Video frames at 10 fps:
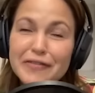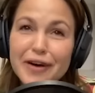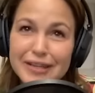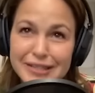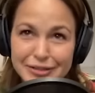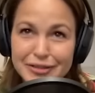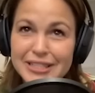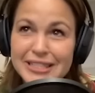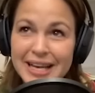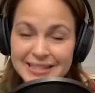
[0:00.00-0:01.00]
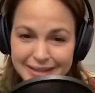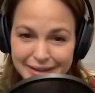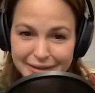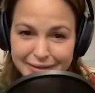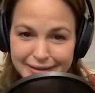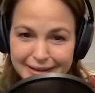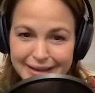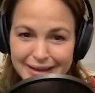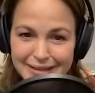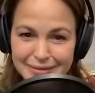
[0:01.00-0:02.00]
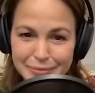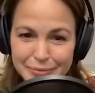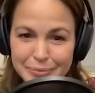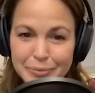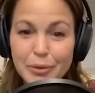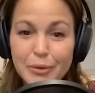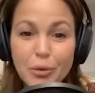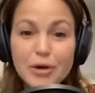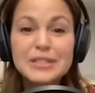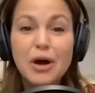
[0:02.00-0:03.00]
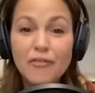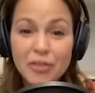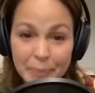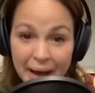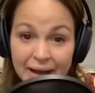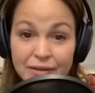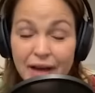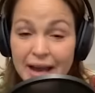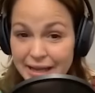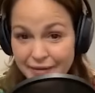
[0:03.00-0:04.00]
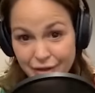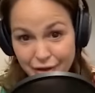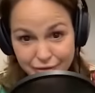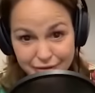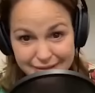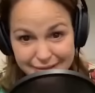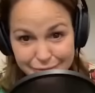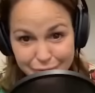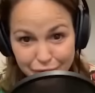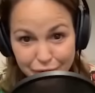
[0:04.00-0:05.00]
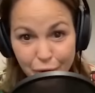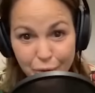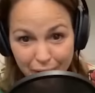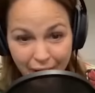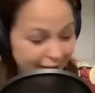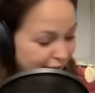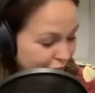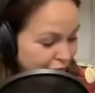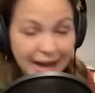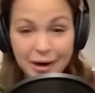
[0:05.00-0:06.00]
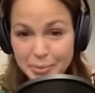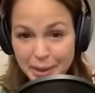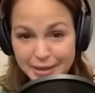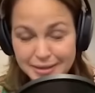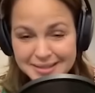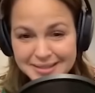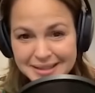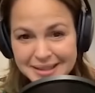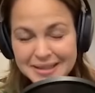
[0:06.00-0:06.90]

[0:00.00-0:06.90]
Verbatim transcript: first took the test, though, w- mm. was it off the back of any of those sort of like those outbursts?